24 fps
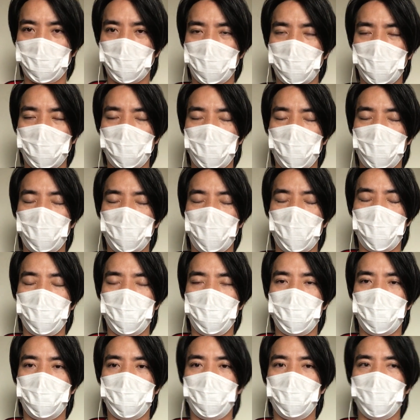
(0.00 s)
uh,
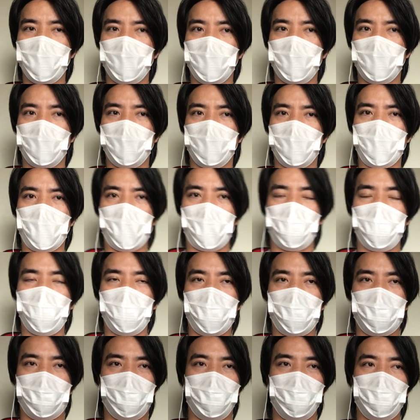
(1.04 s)
editor. I've
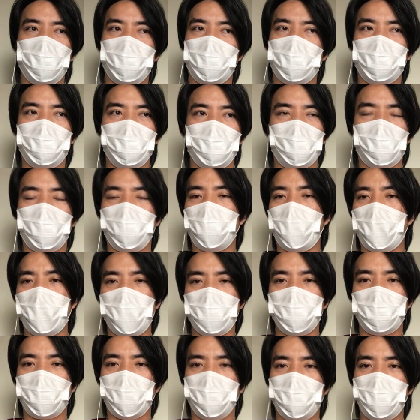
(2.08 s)
had it just
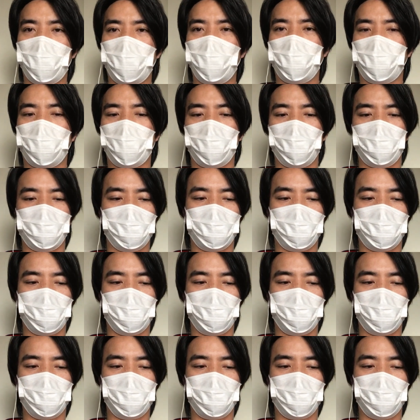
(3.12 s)
crash on me before,